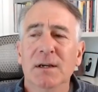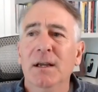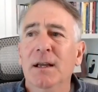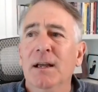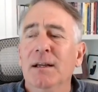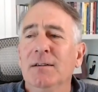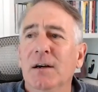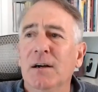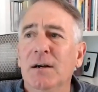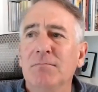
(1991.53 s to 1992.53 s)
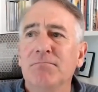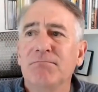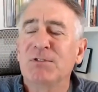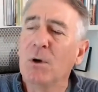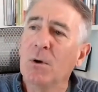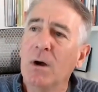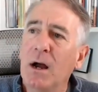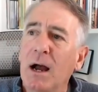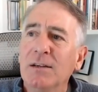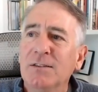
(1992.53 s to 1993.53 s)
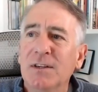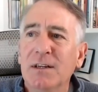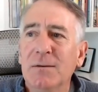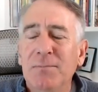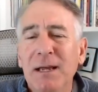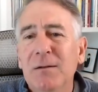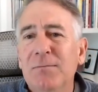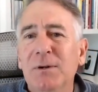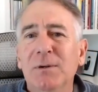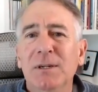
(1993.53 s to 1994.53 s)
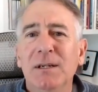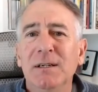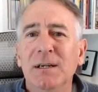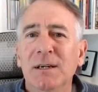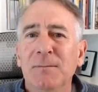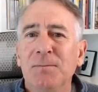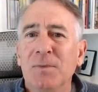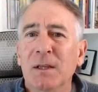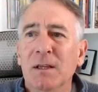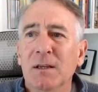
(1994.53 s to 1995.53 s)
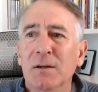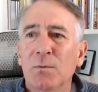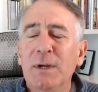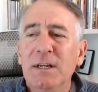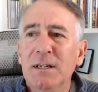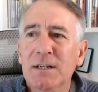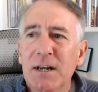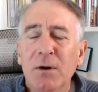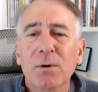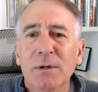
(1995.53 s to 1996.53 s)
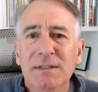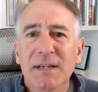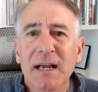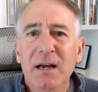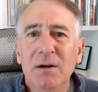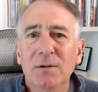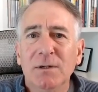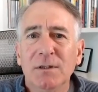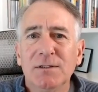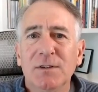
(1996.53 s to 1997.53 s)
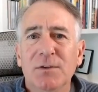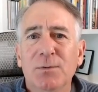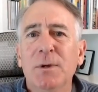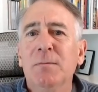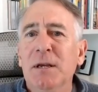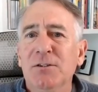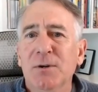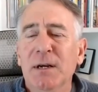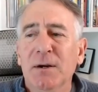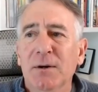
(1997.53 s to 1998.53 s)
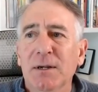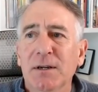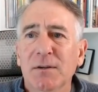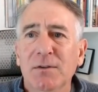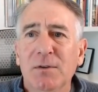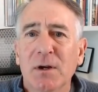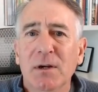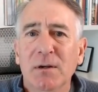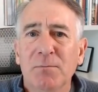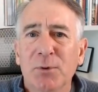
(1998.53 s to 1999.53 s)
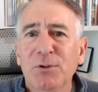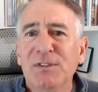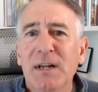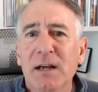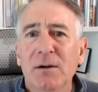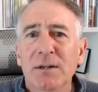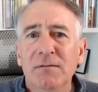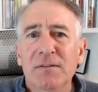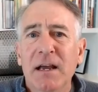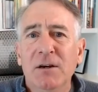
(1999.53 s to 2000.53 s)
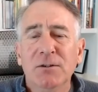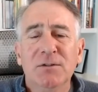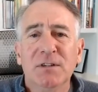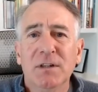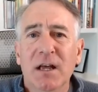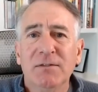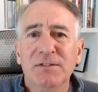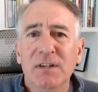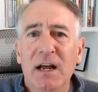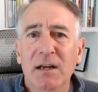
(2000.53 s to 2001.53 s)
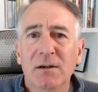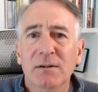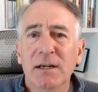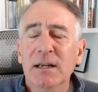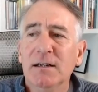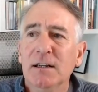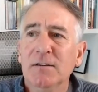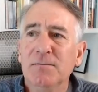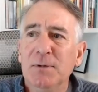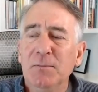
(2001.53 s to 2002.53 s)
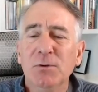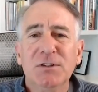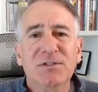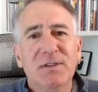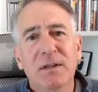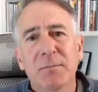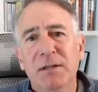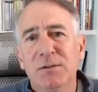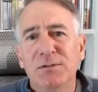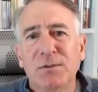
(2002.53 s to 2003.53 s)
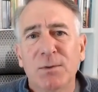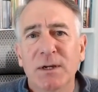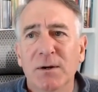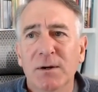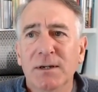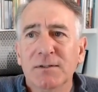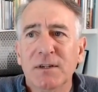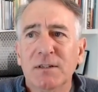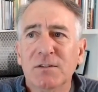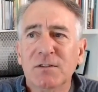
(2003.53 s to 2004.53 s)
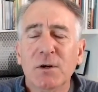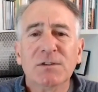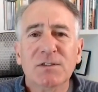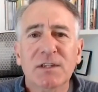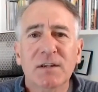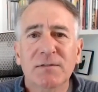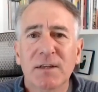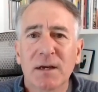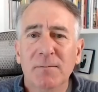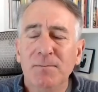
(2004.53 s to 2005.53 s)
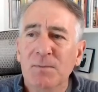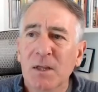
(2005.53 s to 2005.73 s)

And so I say compatibility, we can narrow it down to 3 major areas: personality, values, and lifestyle. And if people just think about those 3 areas, it starts to give them